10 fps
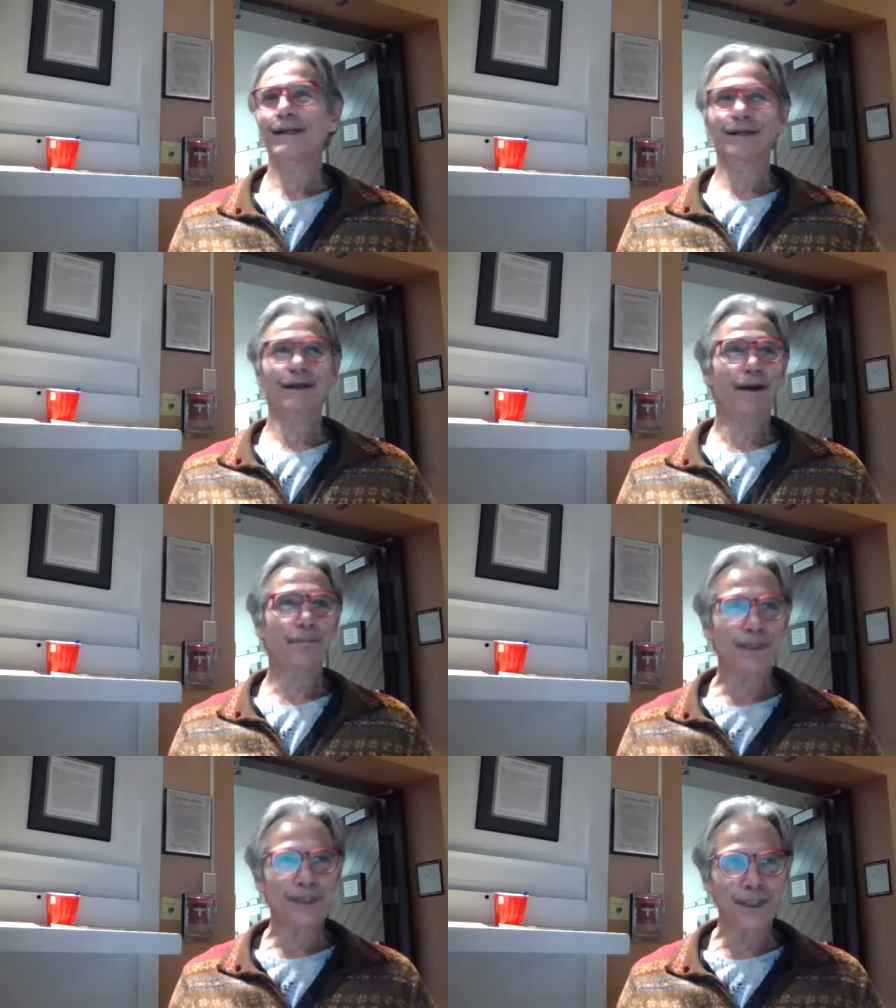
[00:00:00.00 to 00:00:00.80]
an
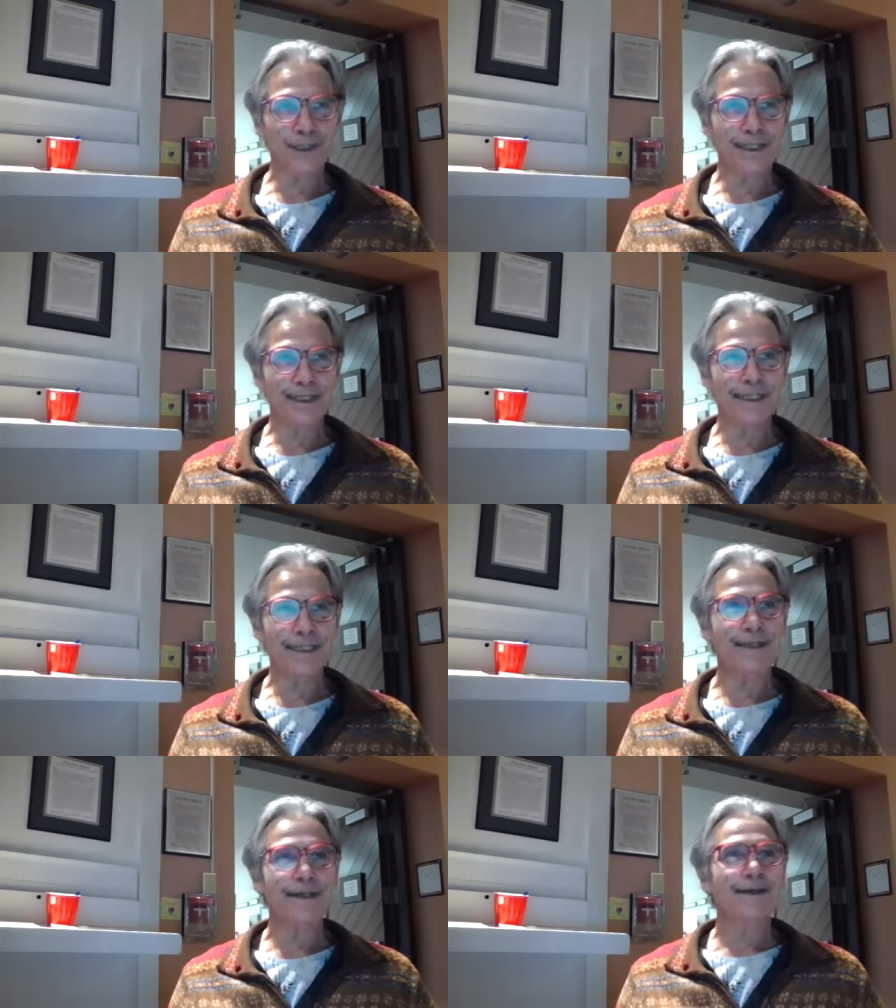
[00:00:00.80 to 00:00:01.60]

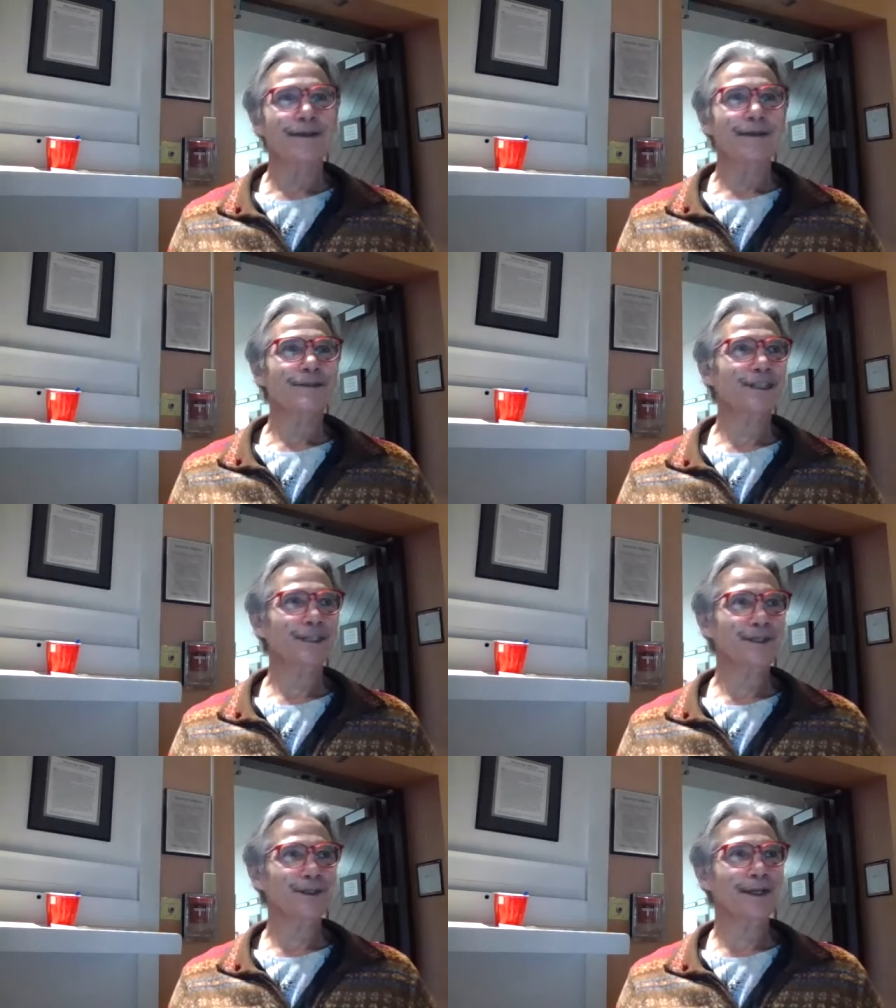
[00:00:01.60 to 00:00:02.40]
opportunity
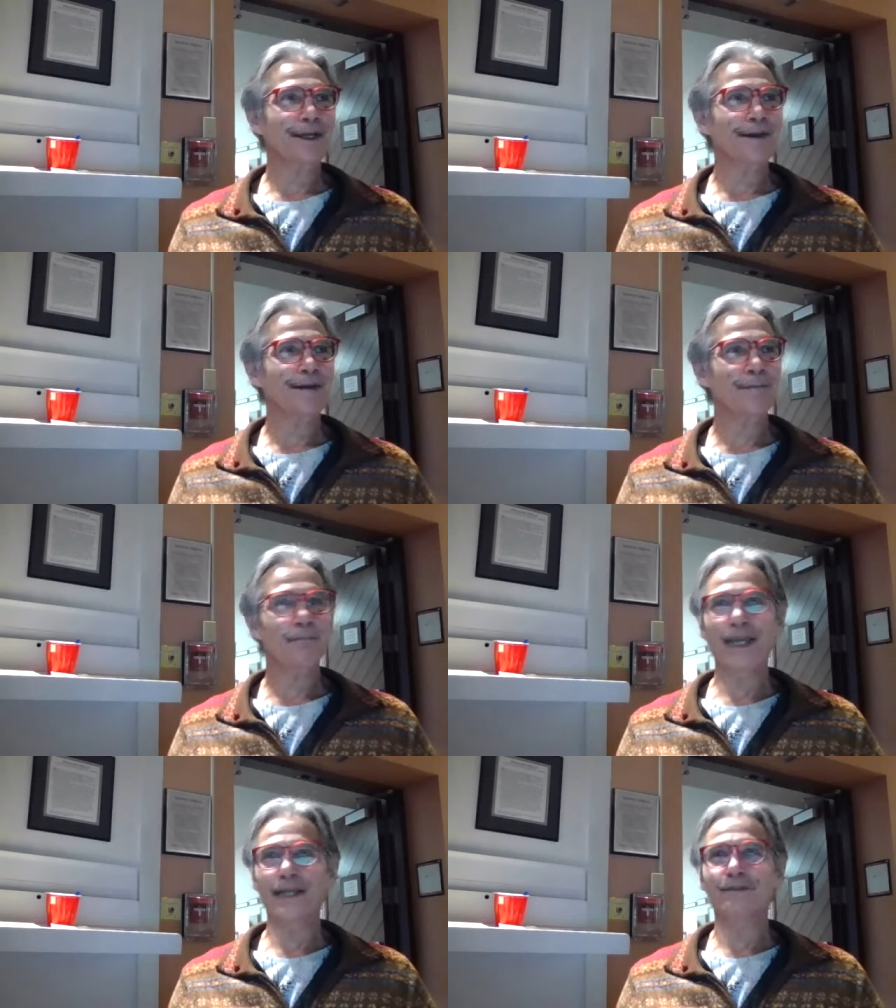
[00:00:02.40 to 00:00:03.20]
to uh,
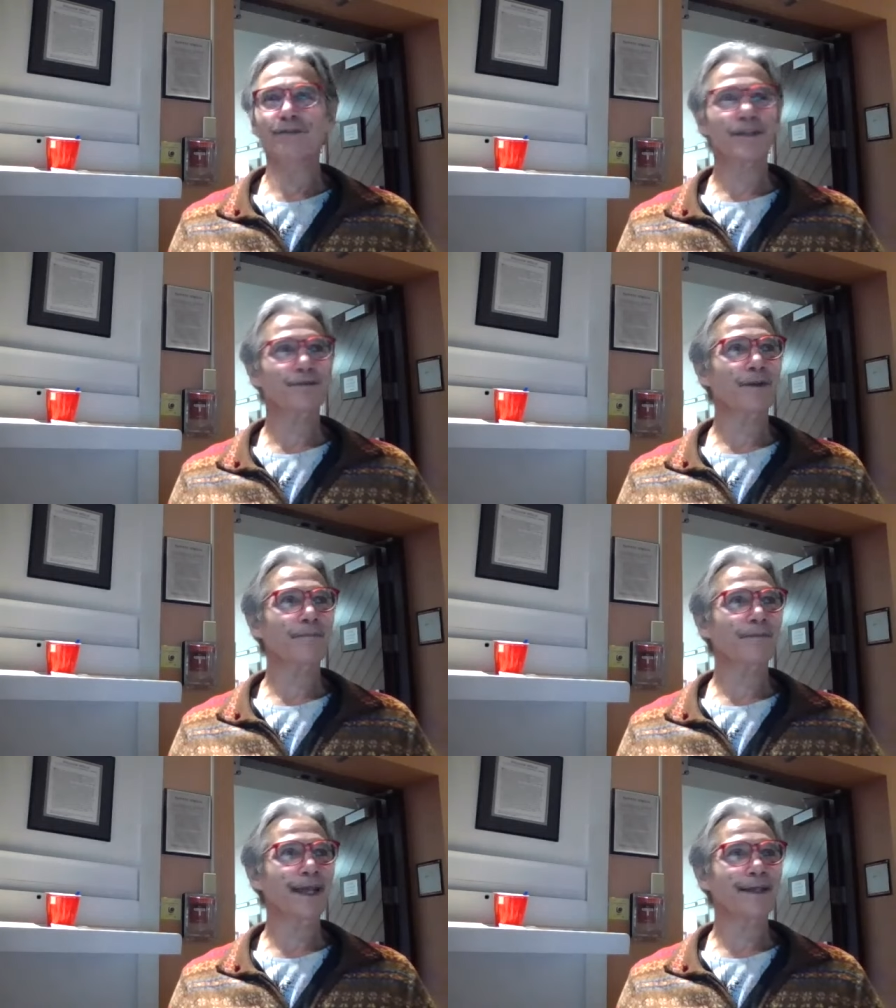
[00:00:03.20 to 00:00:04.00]
benefit
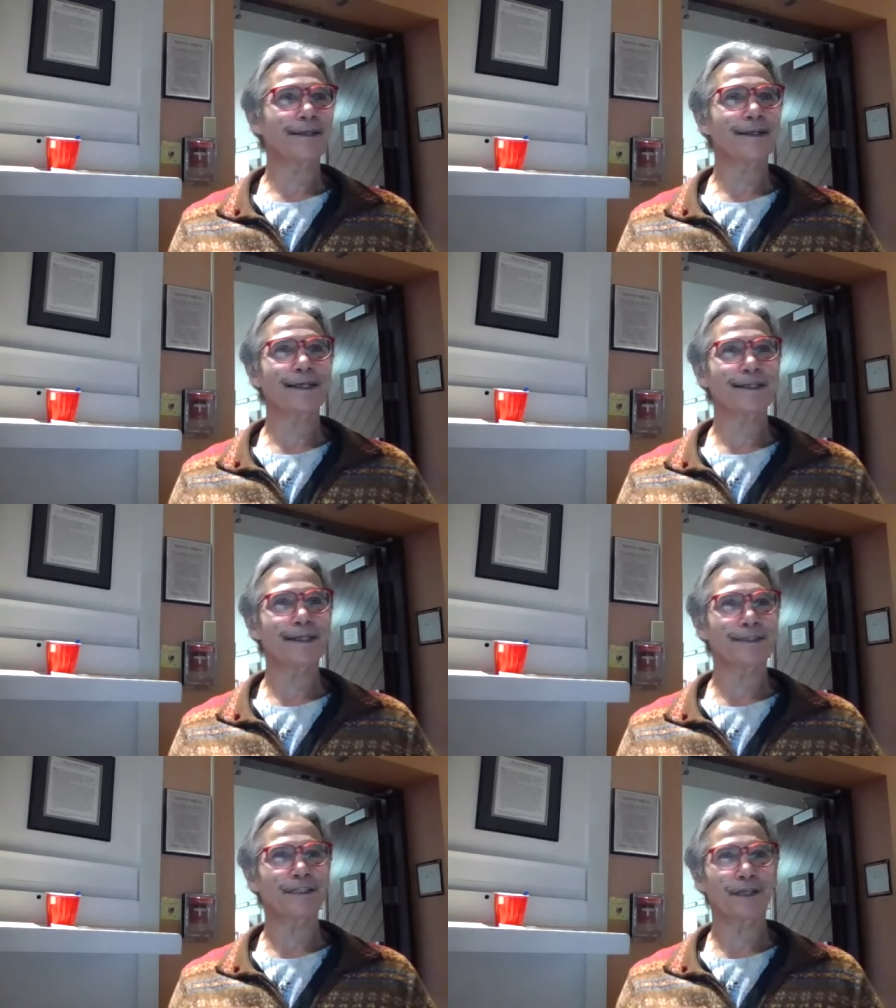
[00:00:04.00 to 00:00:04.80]
from that and,
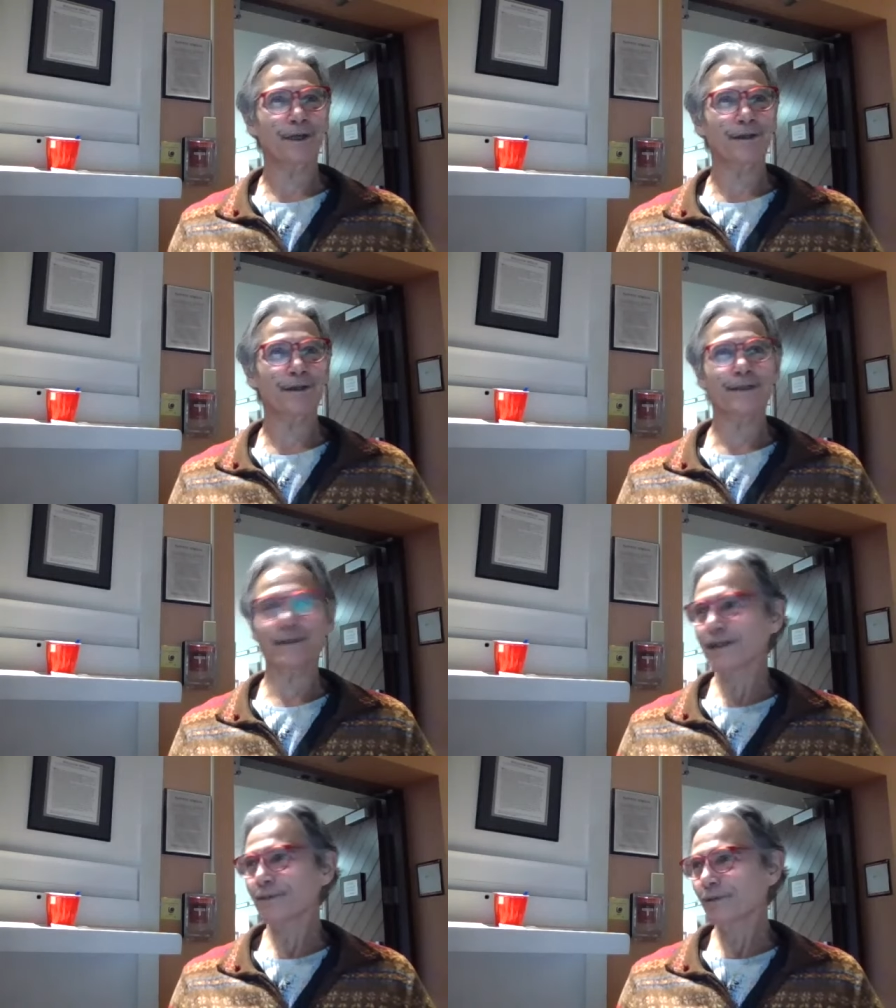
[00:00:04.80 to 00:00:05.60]
and share
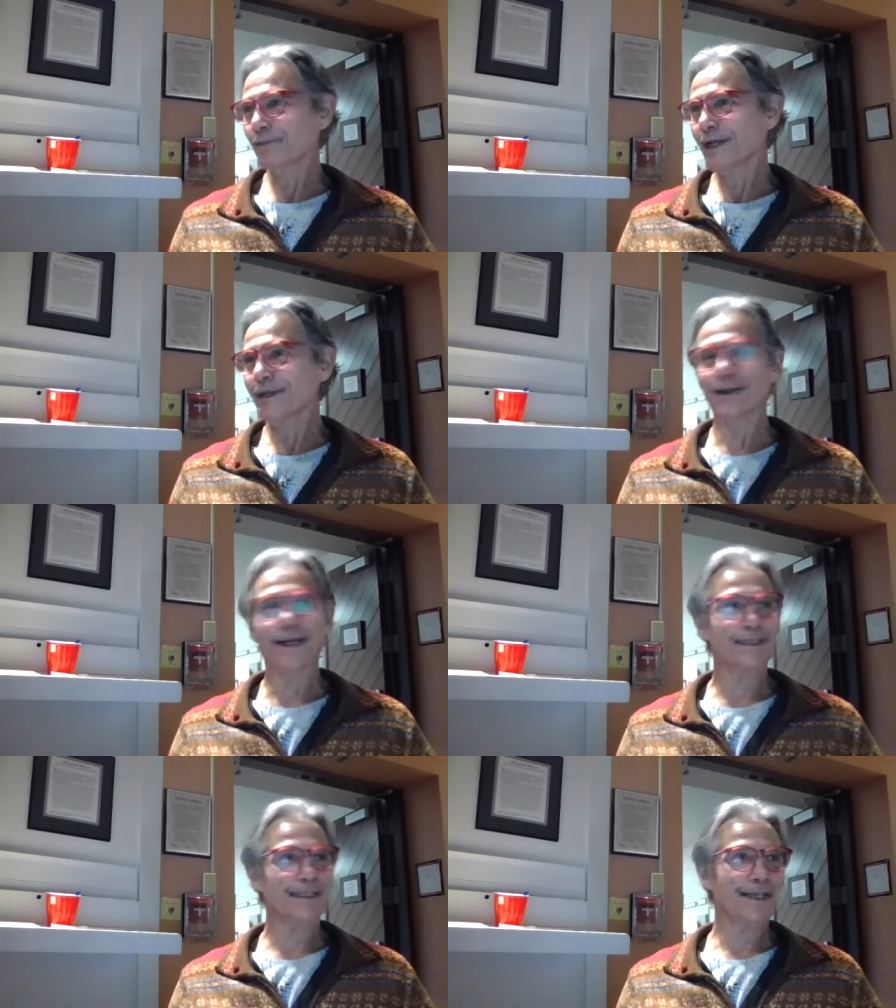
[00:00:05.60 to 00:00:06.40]
some of my
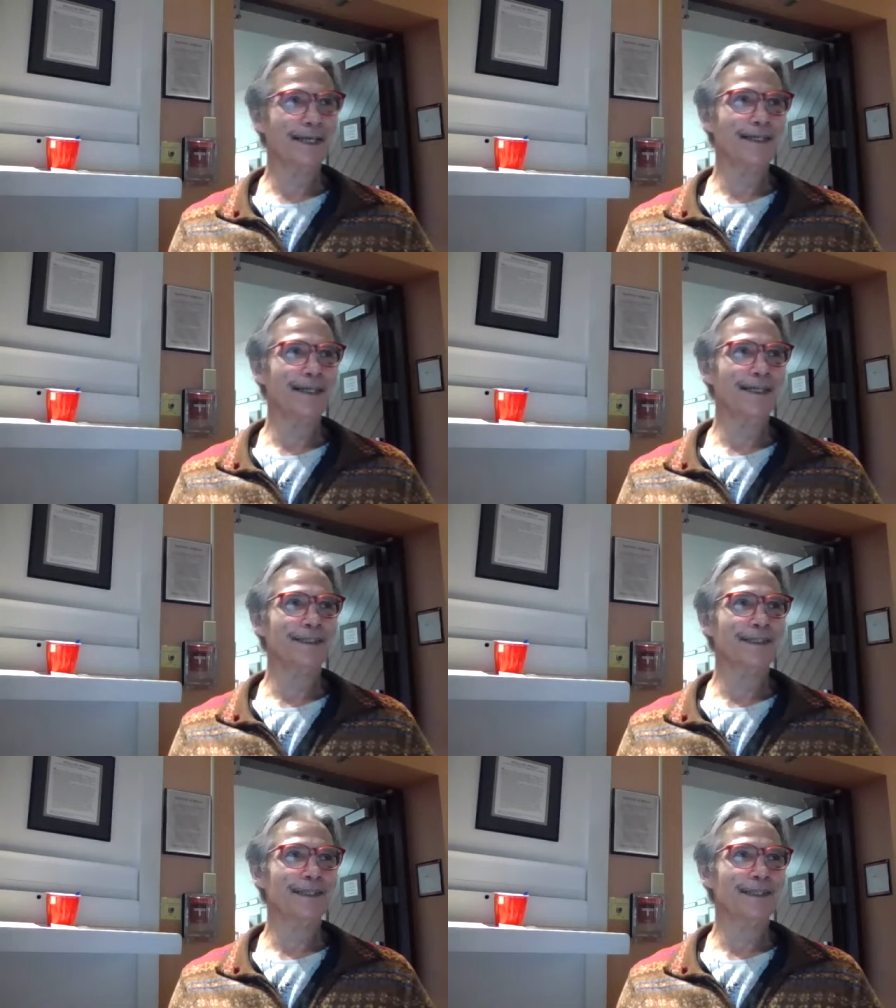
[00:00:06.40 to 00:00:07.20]
thoughts and
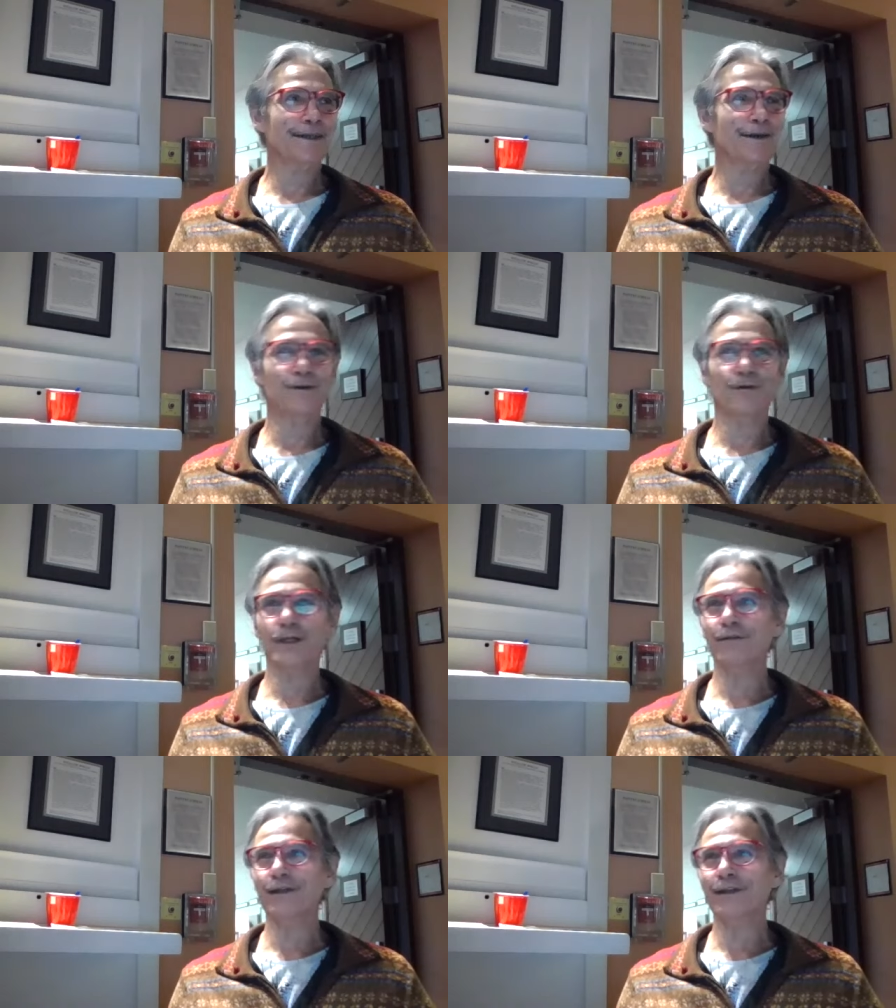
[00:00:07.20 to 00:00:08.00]
ideas and
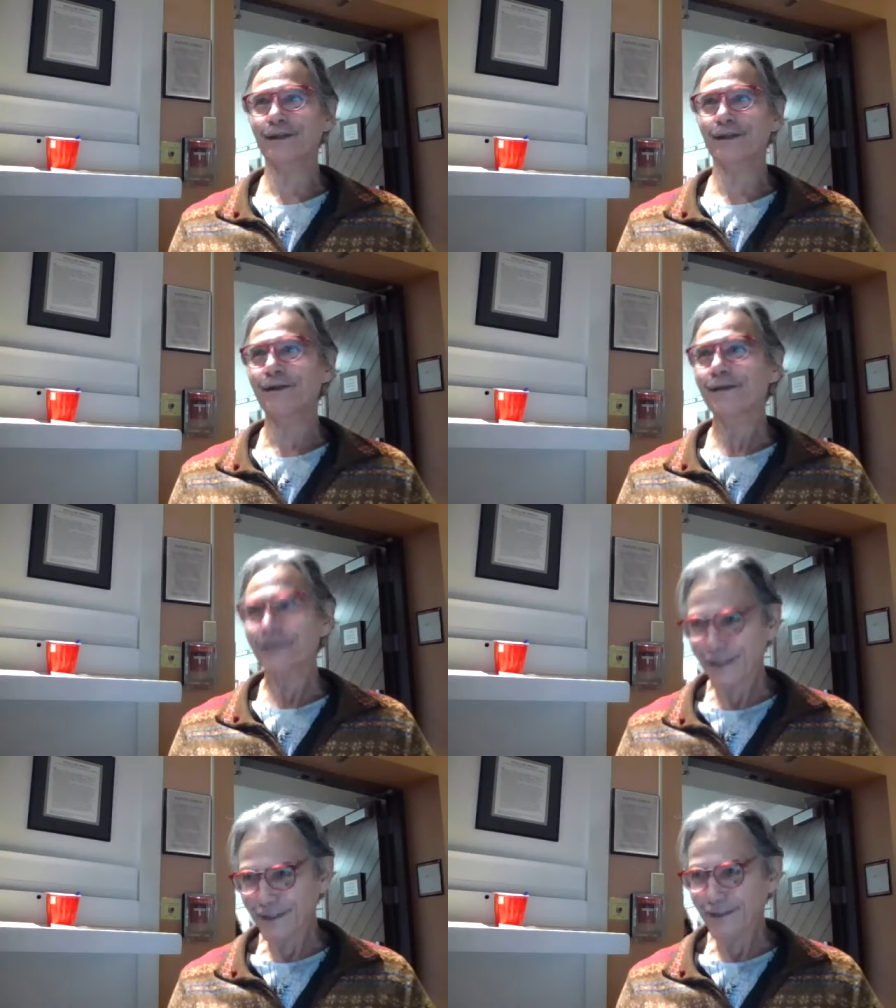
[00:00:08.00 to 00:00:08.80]
artwork with you.
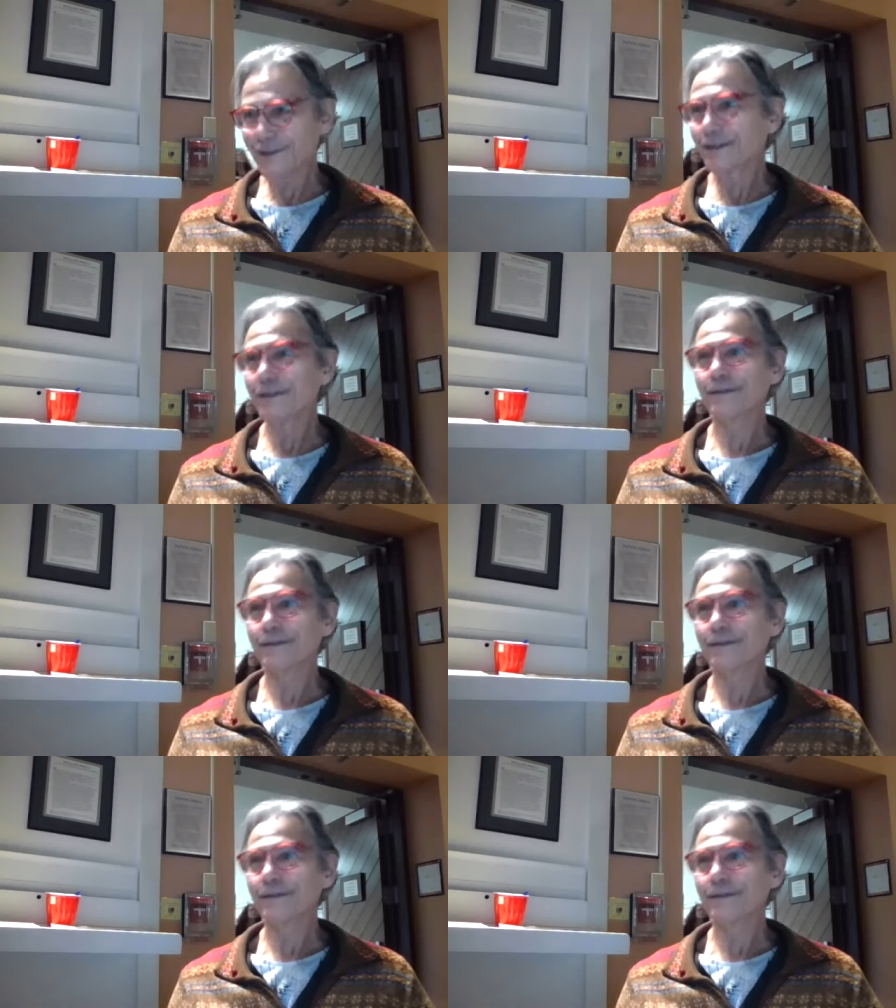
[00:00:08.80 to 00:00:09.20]
Thank you.